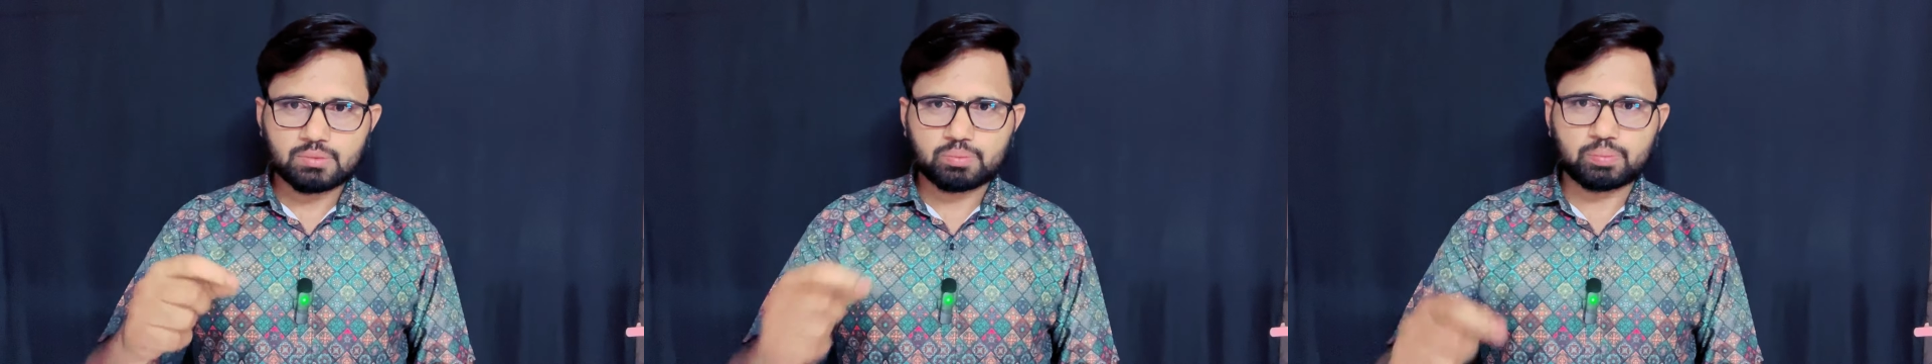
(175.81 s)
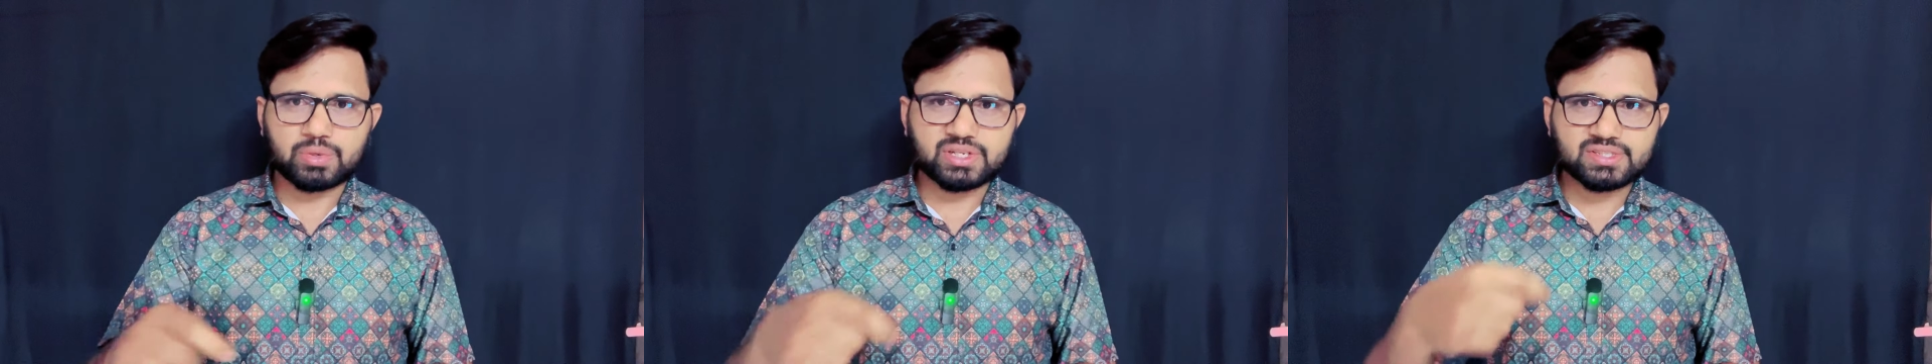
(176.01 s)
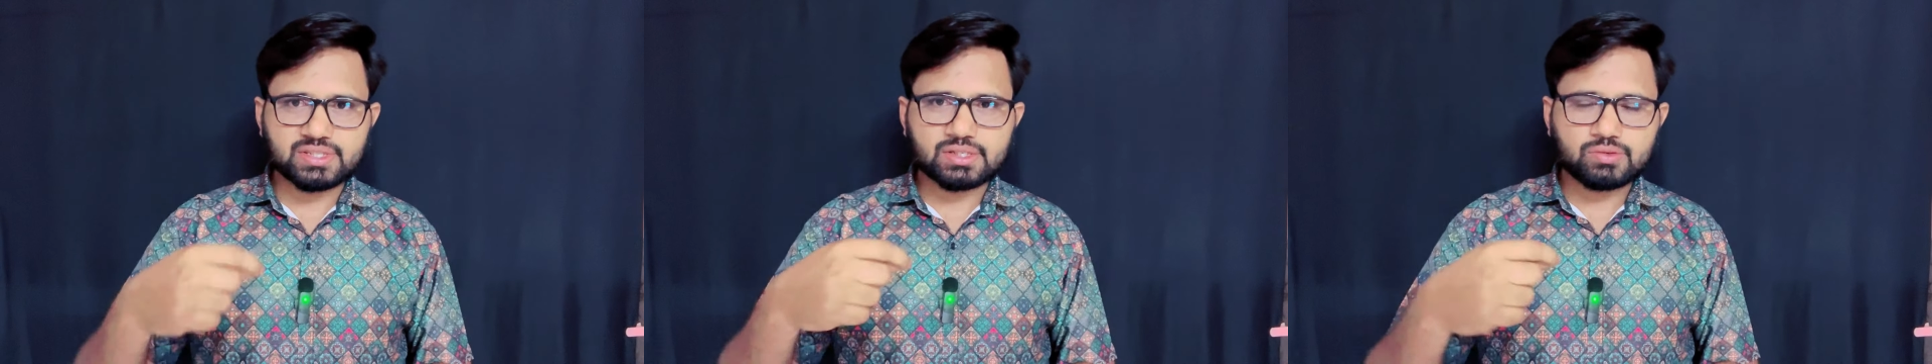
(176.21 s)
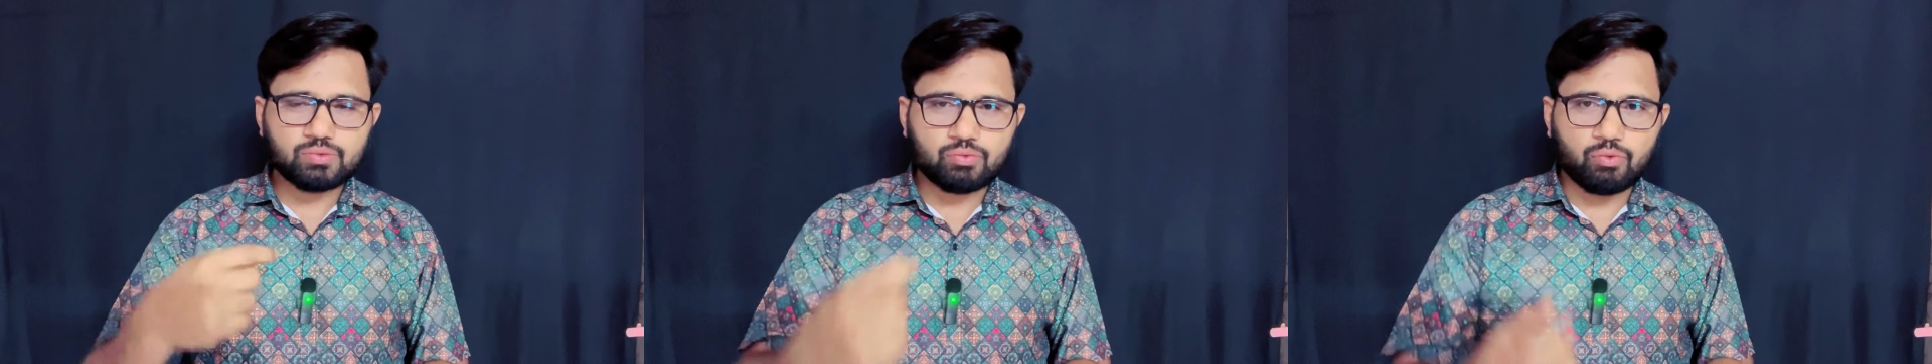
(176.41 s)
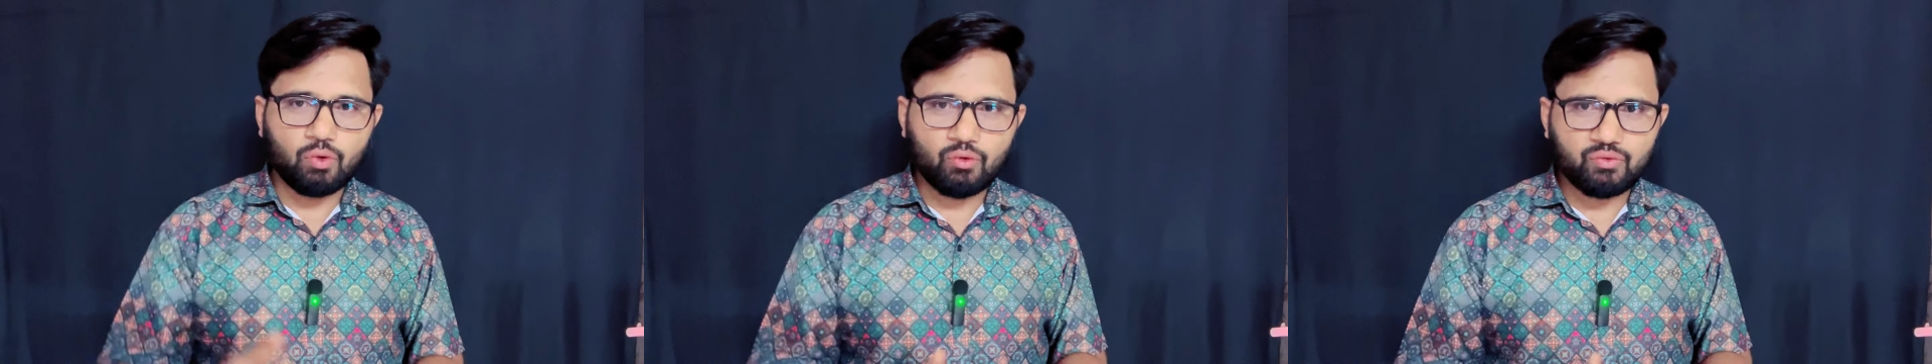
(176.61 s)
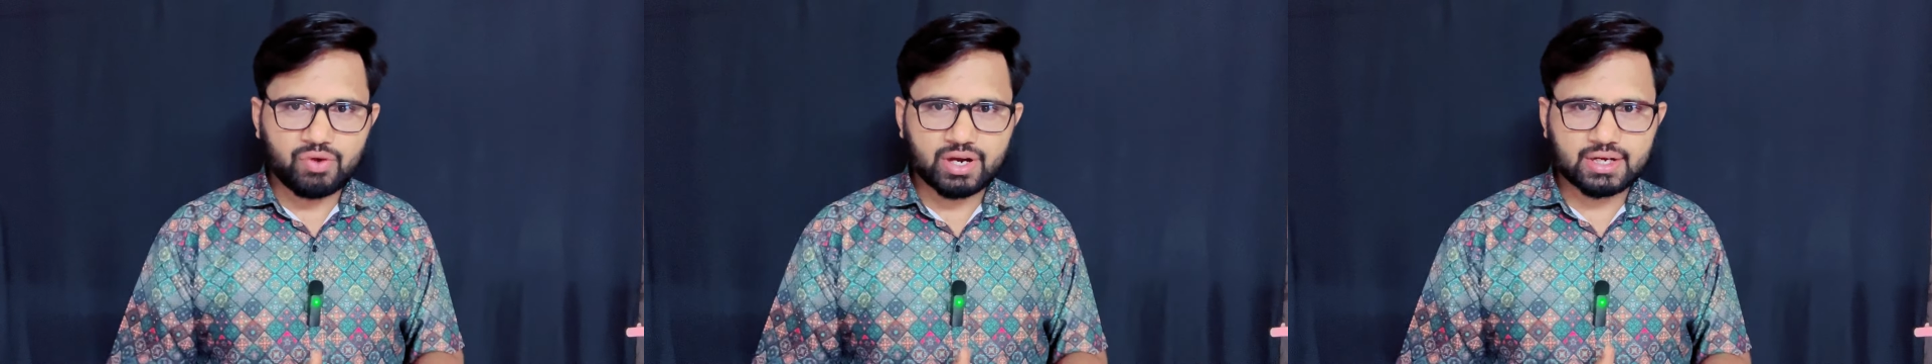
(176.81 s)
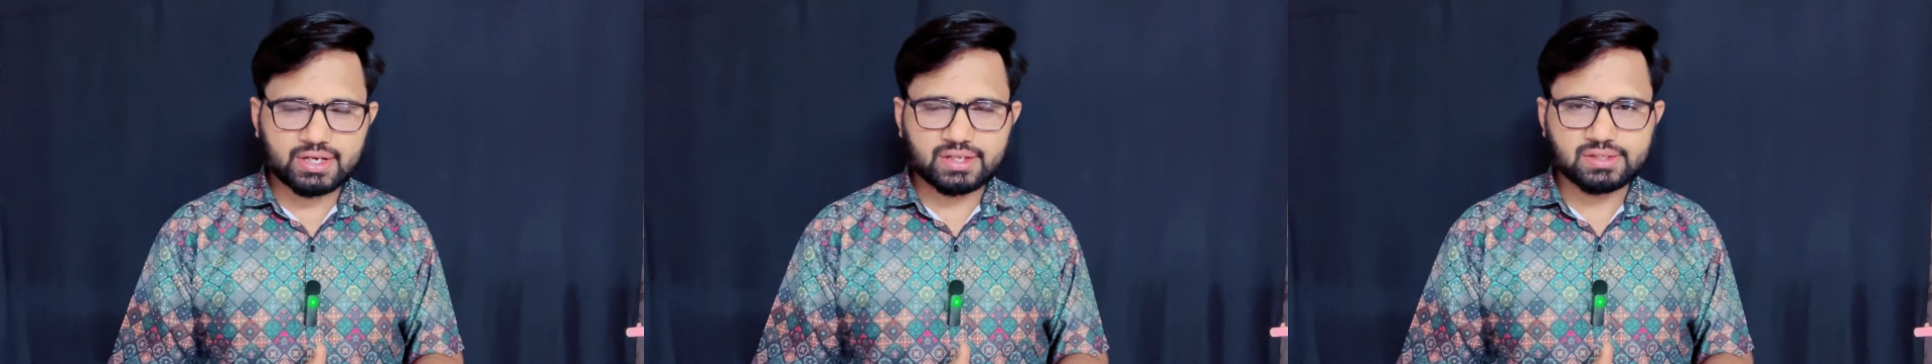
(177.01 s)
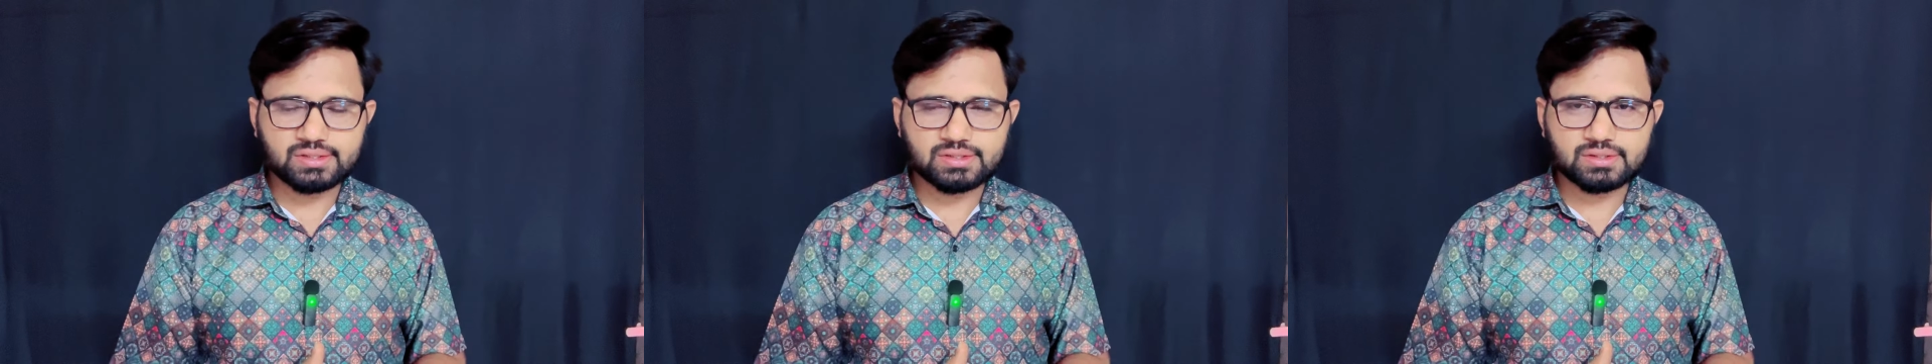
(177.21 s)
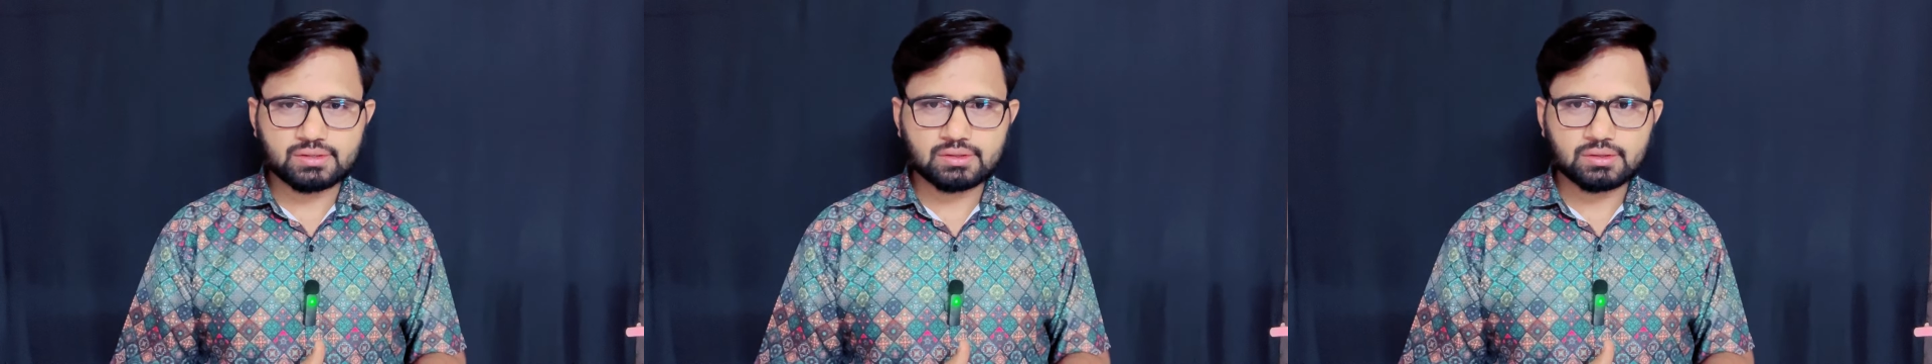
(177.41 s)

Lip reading: present perfect tense,